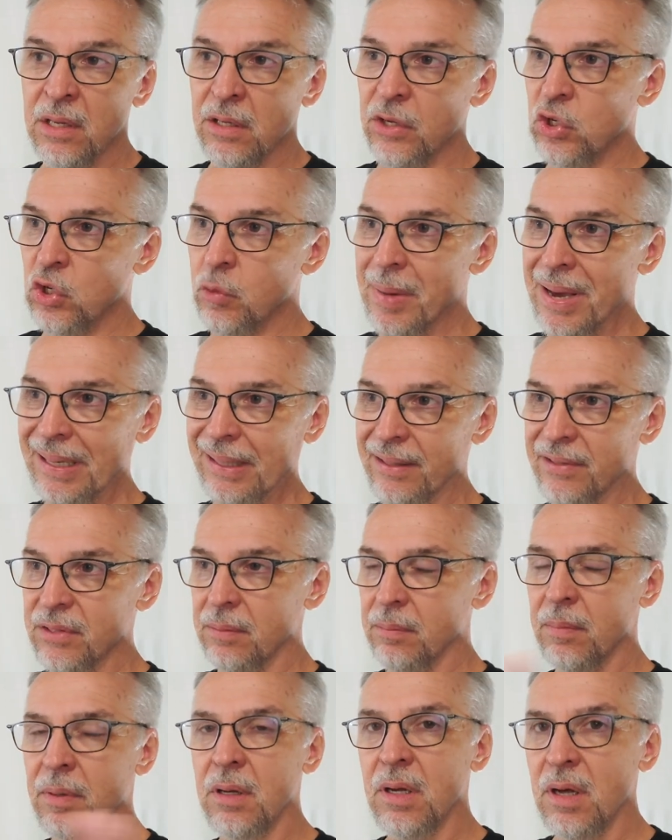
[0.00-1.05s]
you do
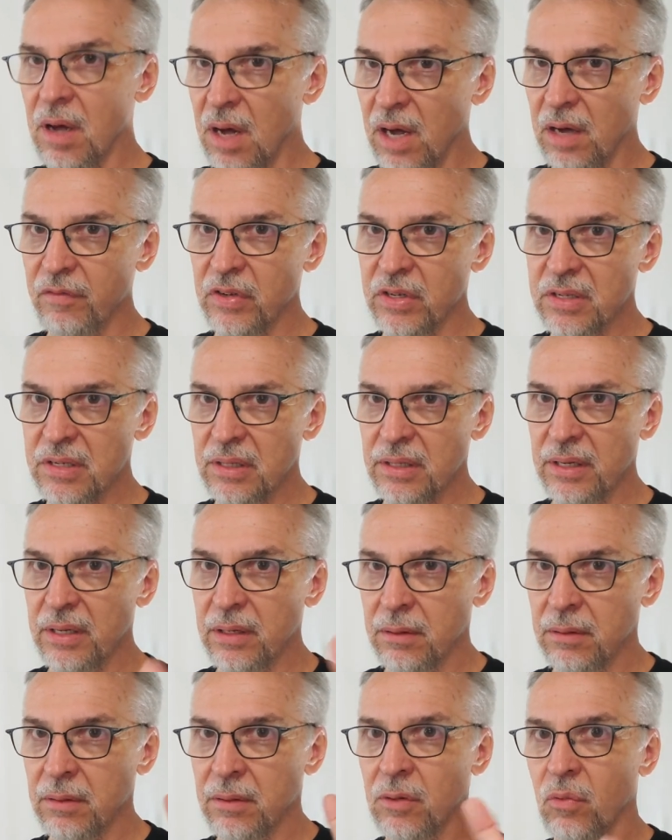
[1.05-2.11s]
mentalism,
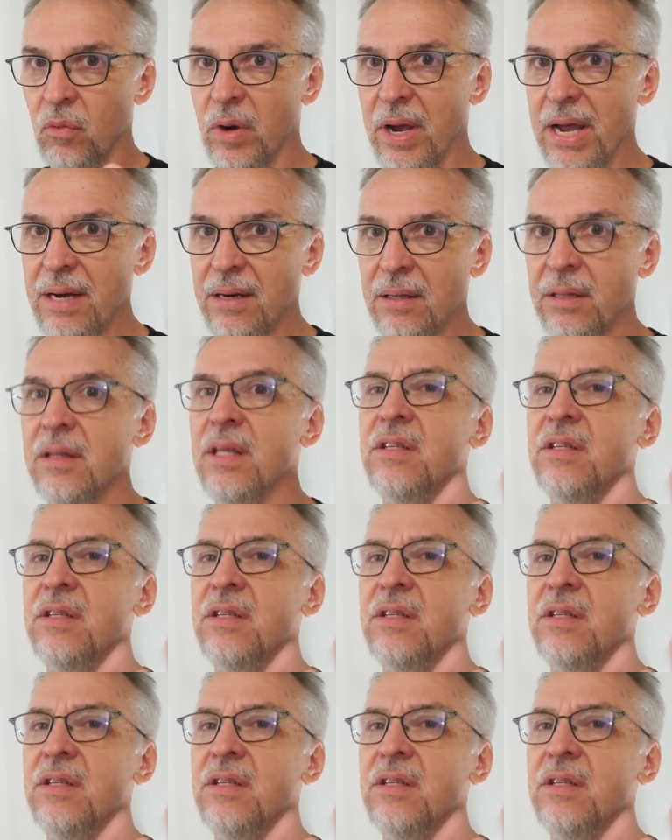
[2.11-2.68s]
obviously, right?